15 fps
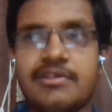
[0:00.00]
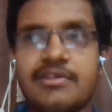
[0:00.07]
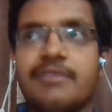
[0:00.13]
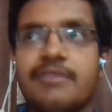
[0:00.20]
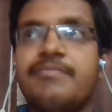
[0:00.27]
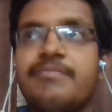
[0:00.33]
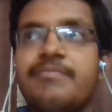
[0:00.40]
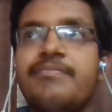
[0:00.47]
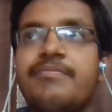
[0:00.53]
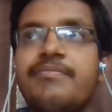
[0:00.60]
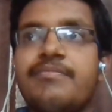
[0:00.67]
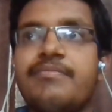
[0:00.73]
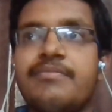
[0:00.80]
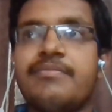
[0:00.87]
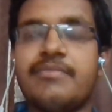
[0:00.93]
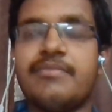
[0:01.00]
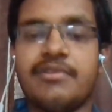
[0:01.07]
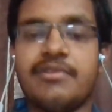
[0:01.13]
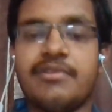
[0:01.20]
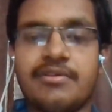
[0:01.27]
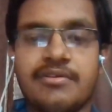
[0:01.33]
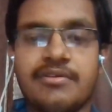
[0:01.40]

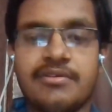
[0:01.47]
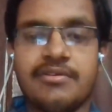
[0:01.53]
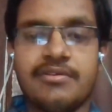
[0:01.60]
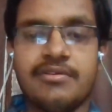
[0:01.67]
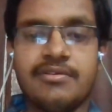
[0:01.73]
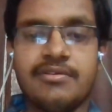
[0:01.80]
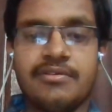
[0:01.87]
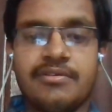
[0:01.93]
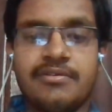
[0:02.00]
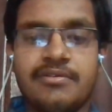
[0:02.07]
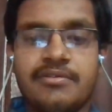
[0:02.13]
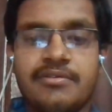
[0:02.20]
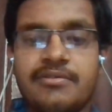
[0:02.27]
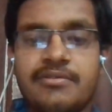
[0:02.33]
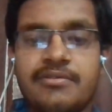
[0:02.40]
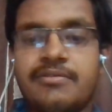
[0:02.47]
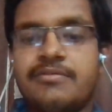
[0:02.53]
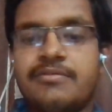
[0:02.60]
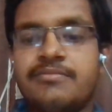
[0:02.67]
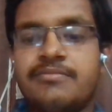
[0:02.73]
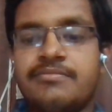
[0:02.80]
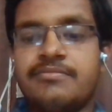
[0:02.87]

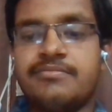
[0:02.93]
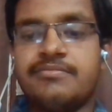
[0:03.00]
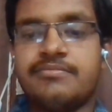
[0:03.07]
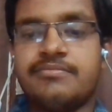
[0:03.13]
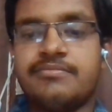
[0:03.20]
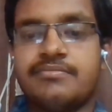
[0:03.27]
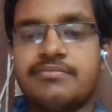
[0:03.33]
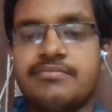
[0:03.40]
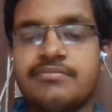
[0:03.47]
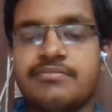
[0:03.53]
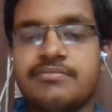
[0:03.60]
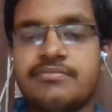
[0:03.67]
(not speaking)